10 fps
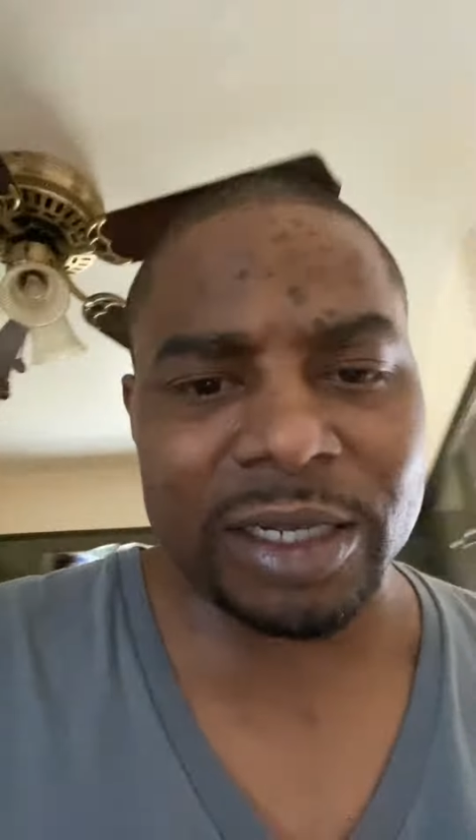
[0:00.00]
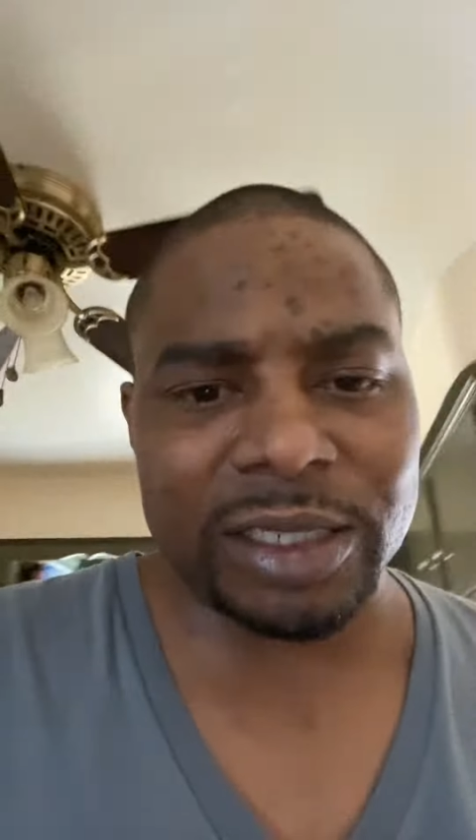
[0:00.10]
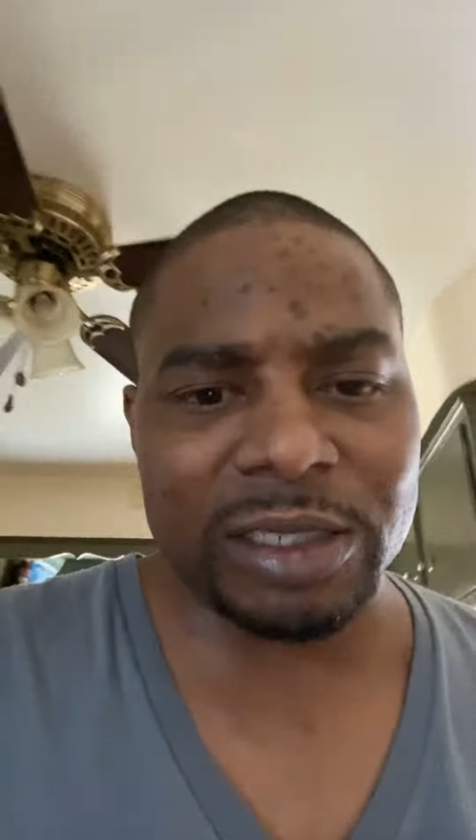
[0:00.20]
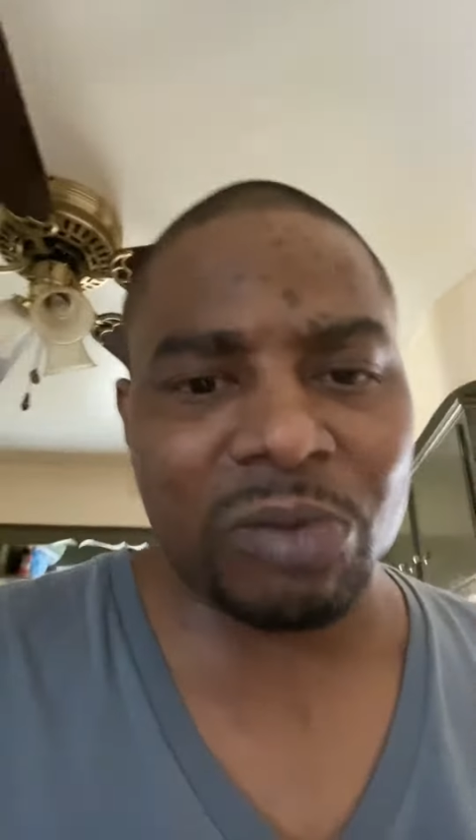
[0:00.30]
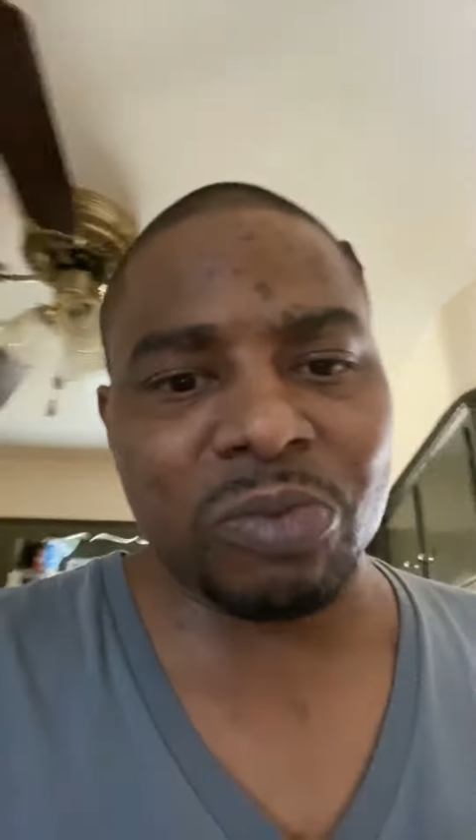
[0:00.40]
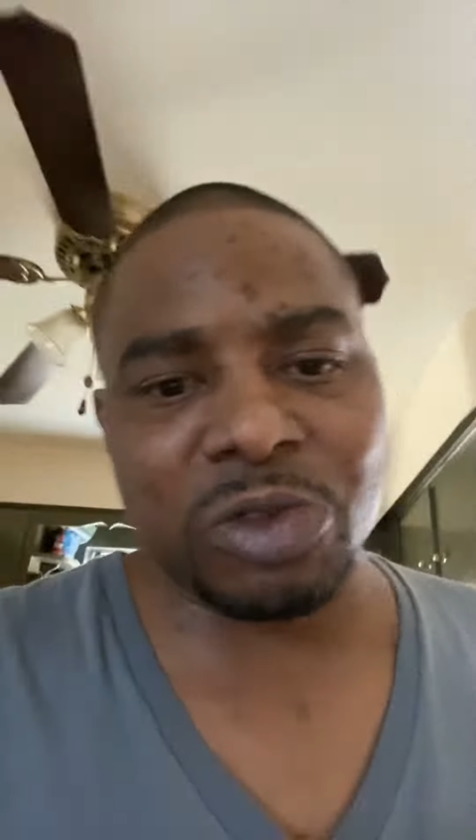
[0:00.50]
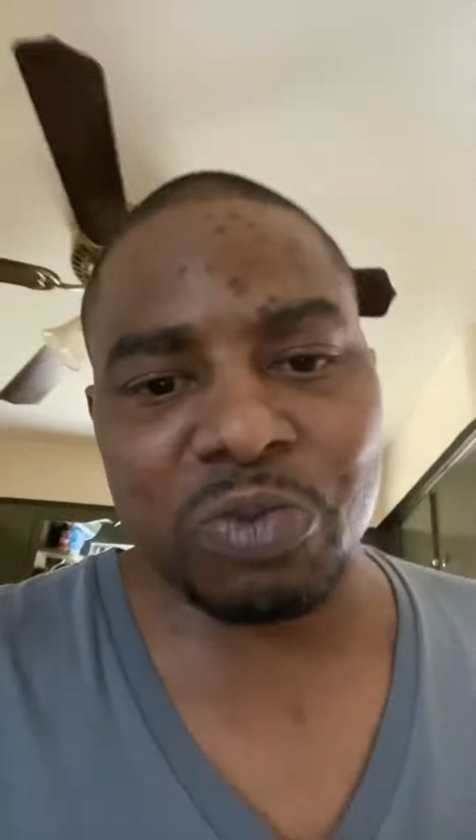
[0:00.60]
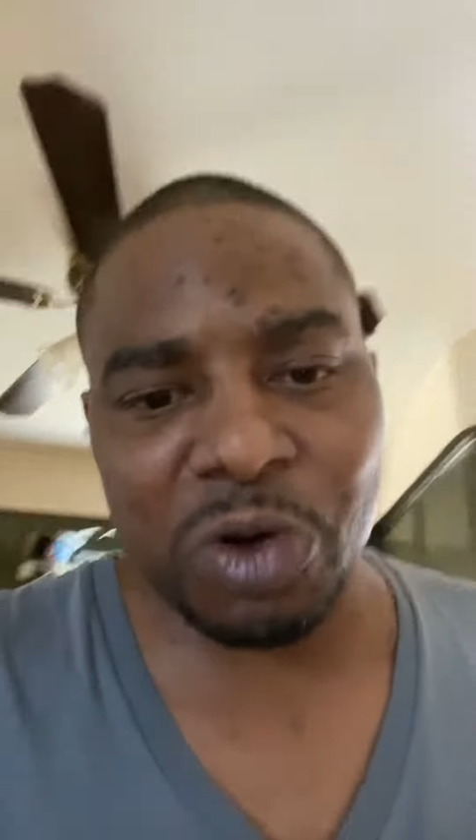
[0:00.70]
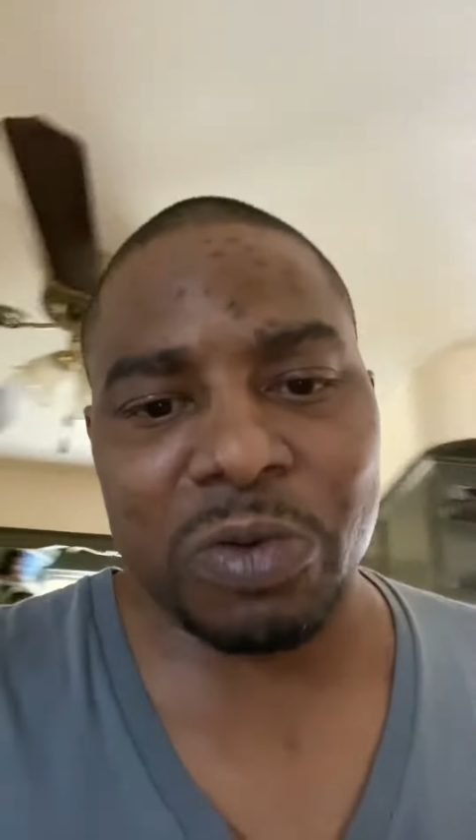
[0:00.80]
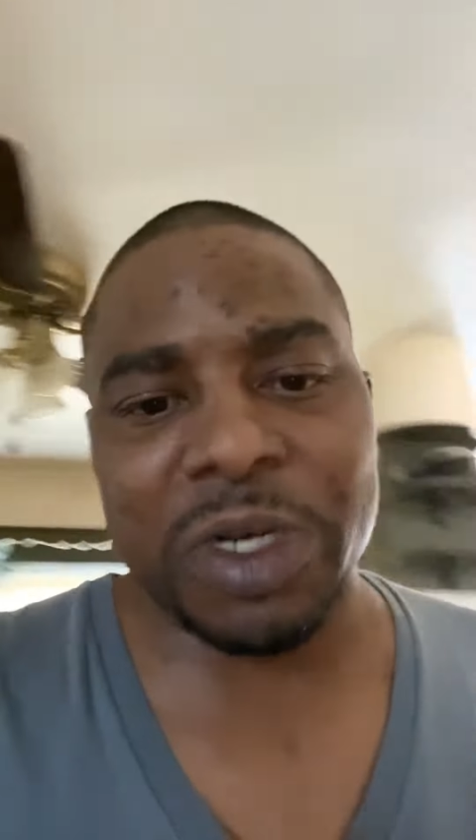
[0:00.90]
something was
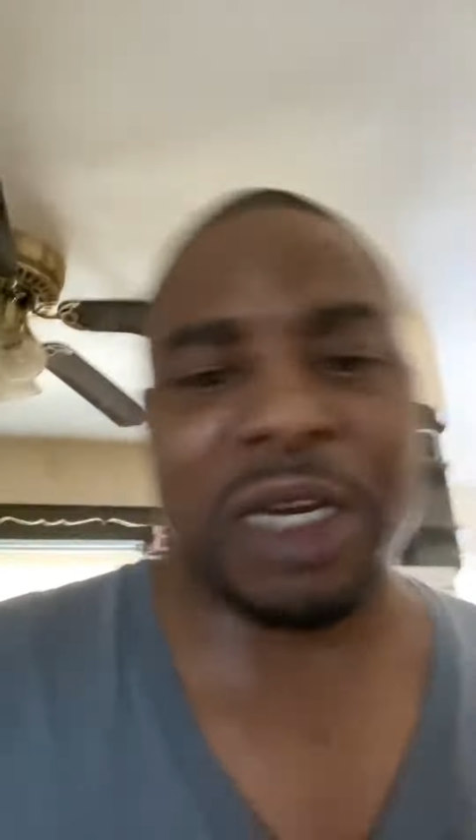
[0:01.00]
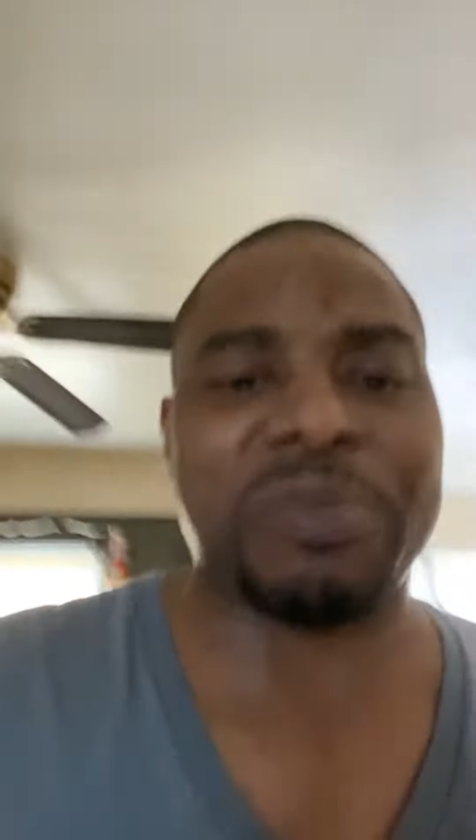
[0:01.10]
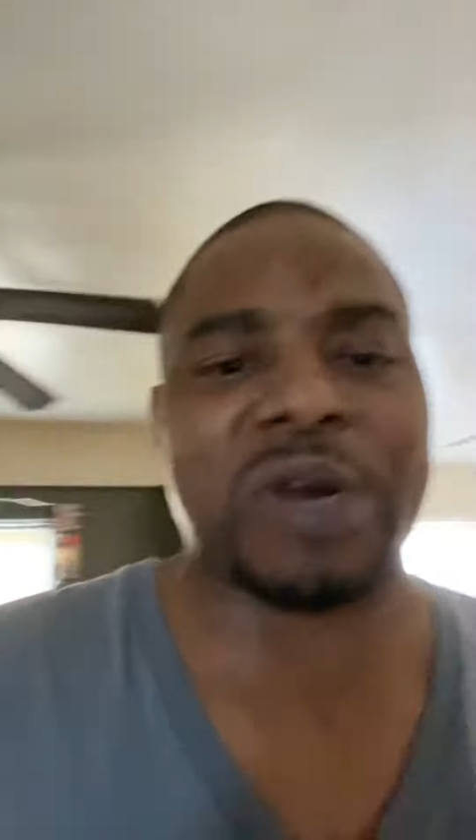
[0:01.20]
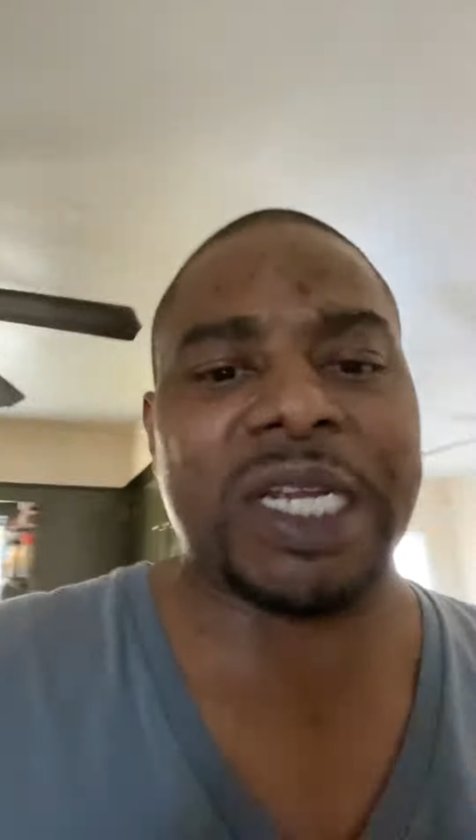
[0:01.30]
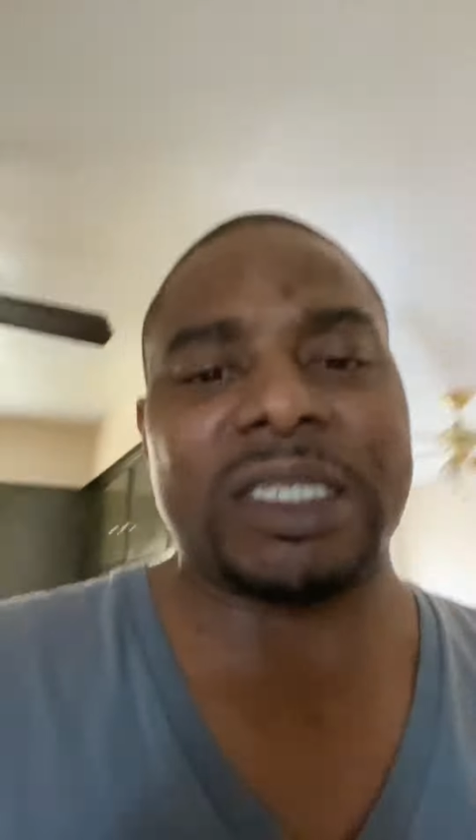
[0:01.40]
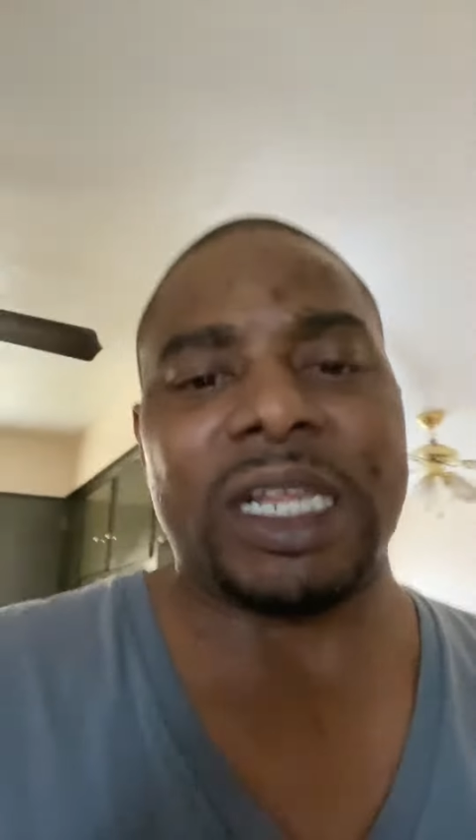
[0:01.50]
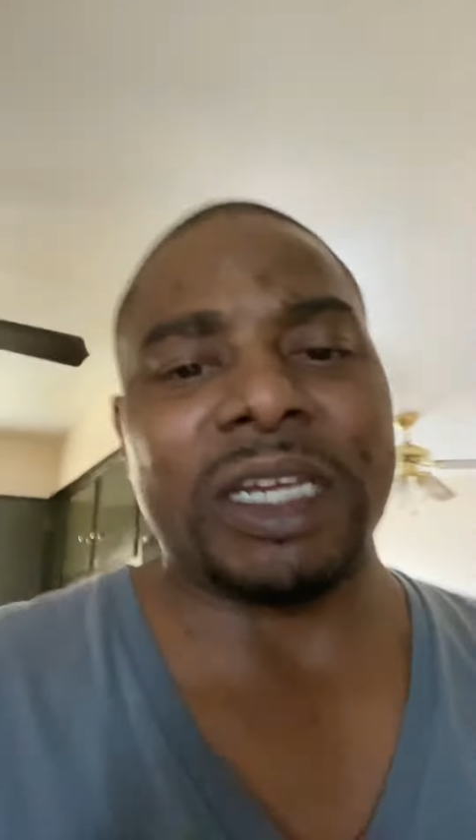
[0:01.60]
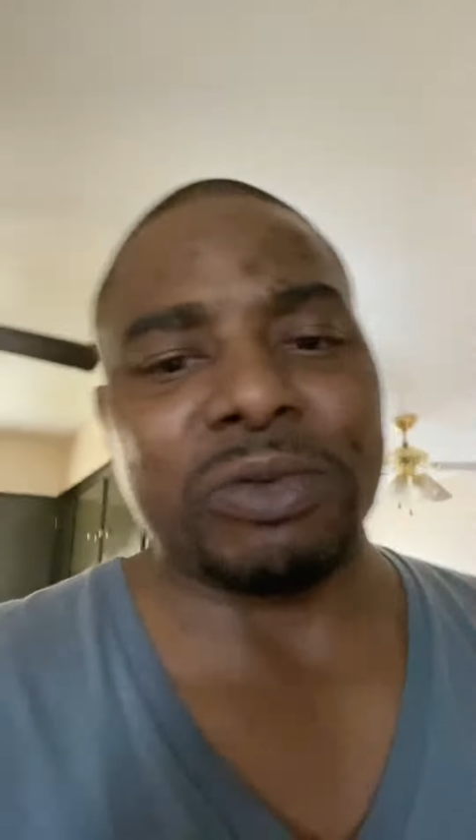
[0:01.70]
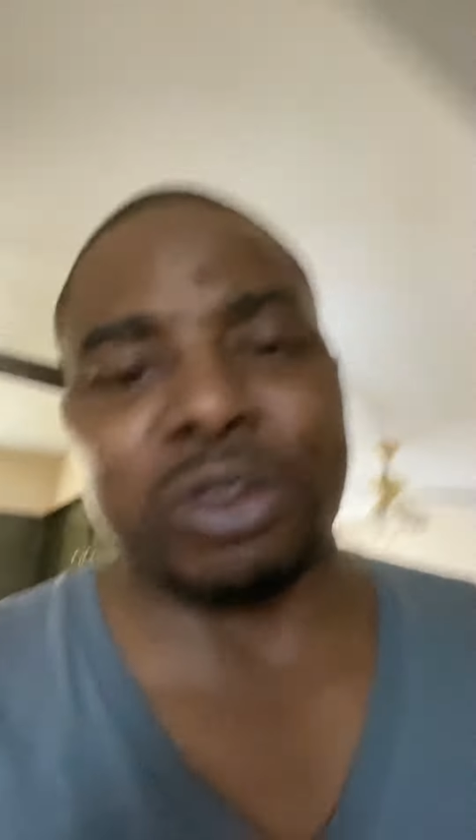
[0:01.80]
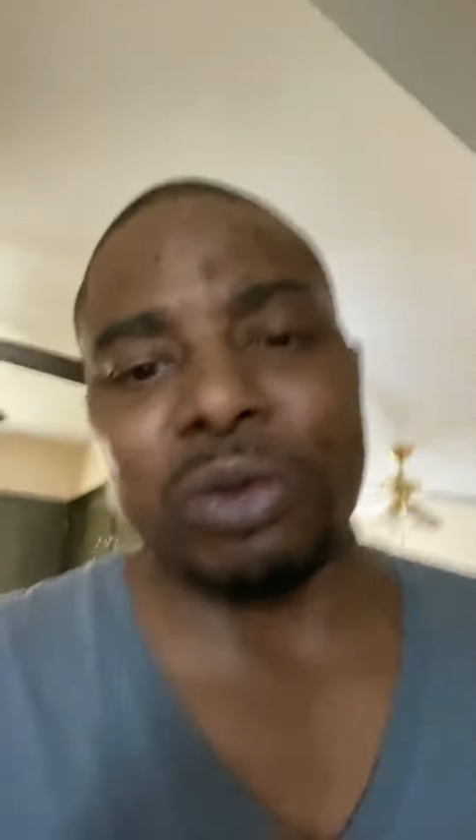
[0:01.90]
wrong with that price.
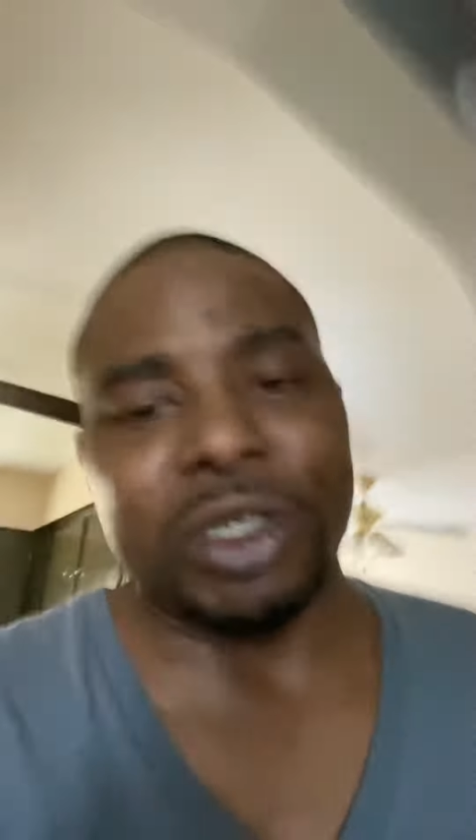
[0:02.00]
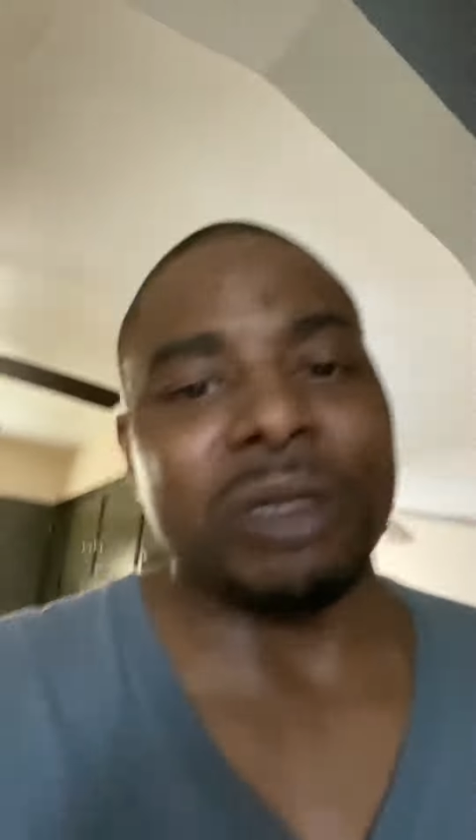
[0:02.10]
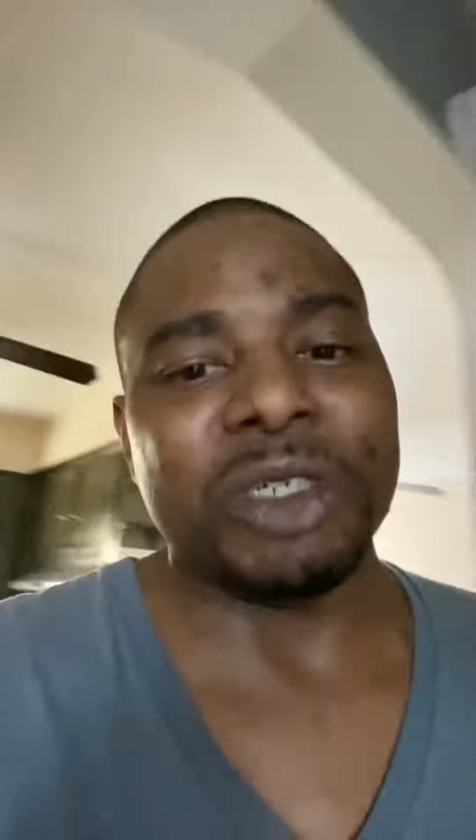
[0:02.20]
Like, it was too good to be